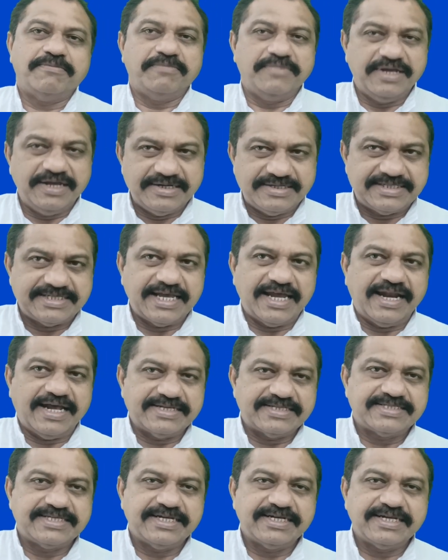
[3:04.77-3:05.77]
It's an
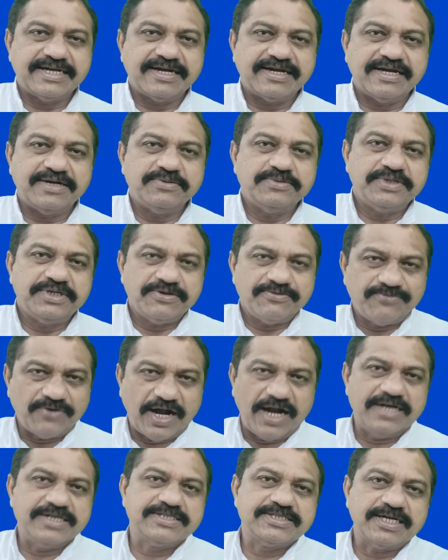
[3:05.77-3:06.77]
asset account,
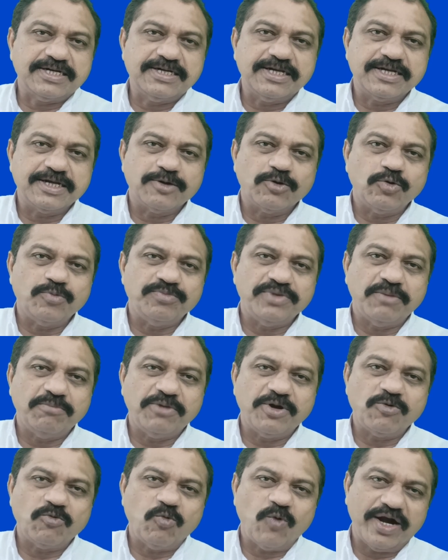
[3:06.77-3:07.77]
falls under group
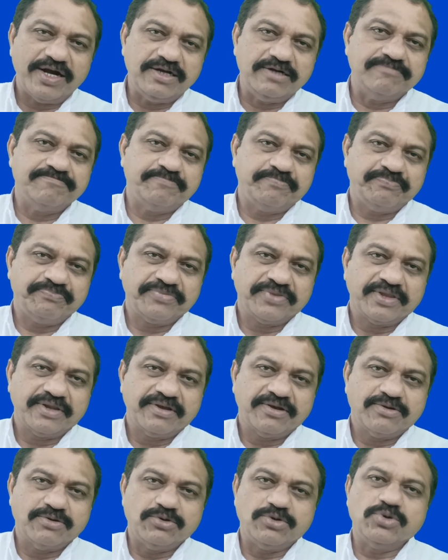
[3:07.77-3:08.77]
number one.
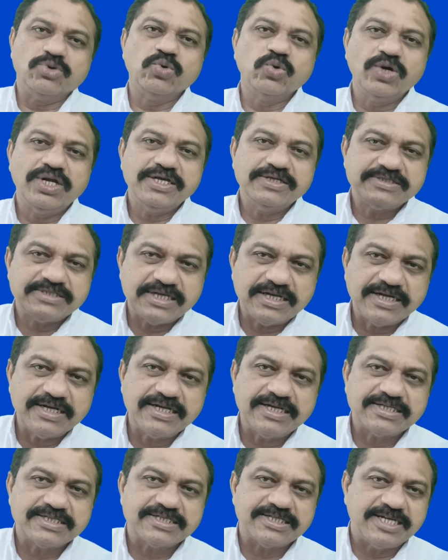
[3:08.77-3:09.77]
Rule is
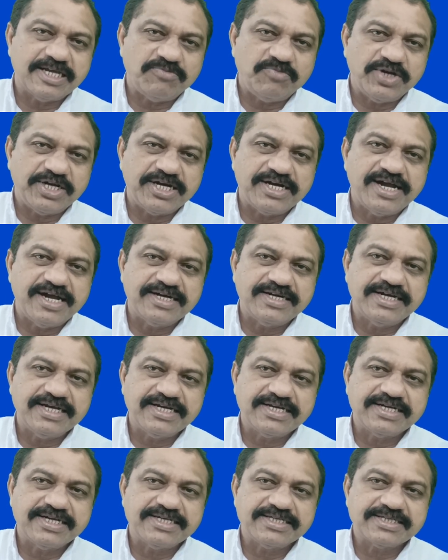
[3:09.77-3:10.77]
increase debited and
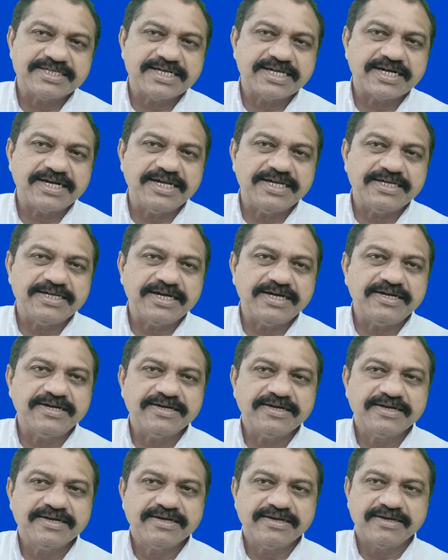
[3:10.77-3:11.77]
decrease
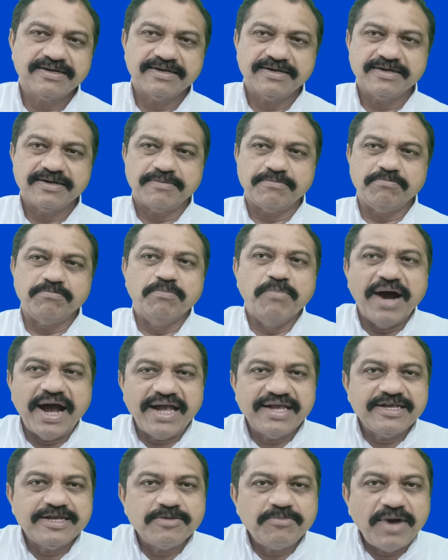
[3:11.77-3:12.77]
credited.
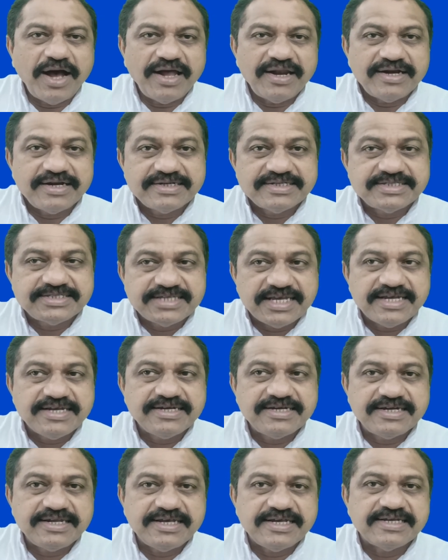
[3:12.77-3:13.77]
Bank balance
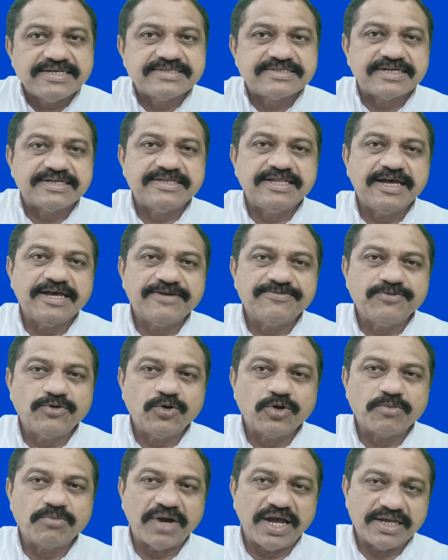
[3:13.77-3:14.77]
increased,
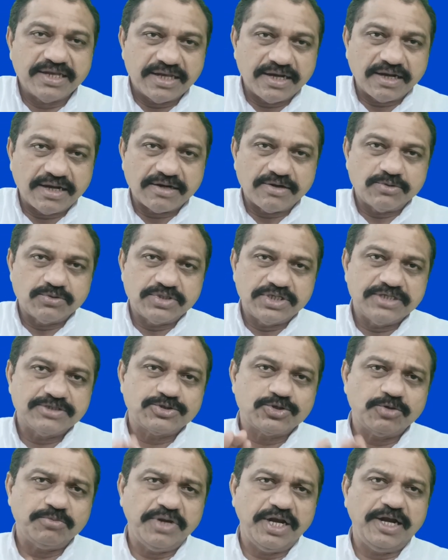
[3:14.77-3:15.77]
therefore bank account
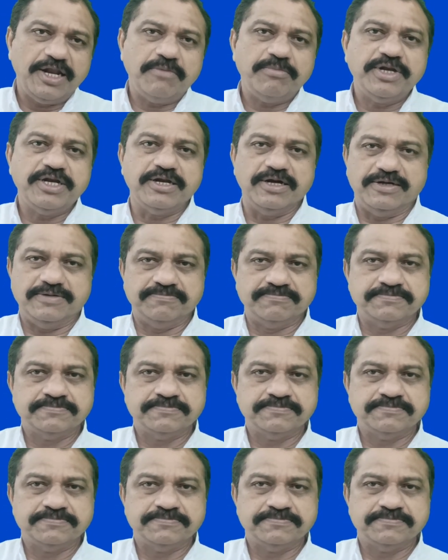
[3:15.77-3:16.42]
is to be debited.